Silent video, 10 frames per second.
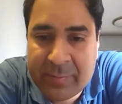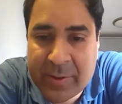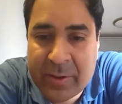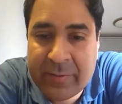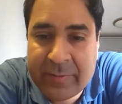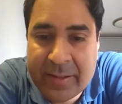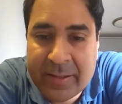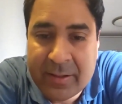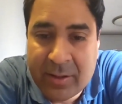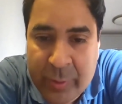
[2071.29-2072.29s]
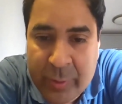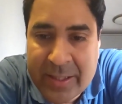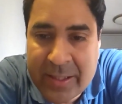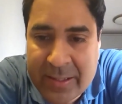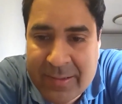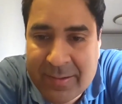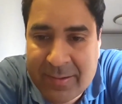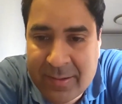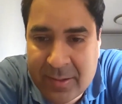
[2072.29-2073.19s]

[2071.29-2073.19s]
because if there's an earthquake that hits